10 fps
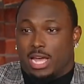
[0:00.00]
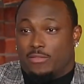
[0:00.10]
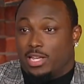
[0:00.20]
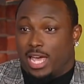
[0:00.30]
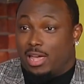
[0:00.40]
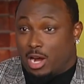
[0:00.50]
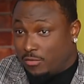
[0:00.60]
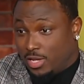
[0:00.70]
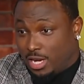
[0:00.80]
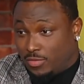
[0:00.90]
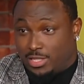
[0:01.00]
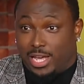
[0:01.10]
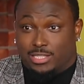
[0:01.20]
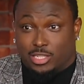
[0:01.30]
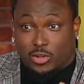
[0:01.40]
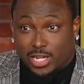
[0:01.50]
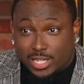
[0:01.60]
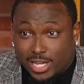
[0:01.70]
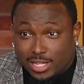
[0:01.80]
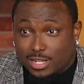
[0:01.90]
Every game, every day is a great
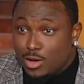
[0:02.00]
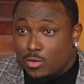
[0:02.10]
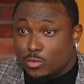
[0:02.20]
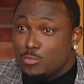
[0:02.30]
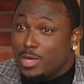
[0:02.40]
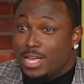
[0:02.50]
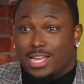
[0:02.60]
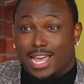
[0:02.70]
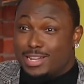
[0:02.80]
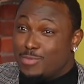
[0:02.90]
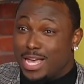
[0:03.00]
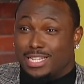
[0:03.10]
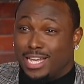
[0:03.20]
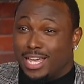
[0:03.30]
day. No. He had a bad day.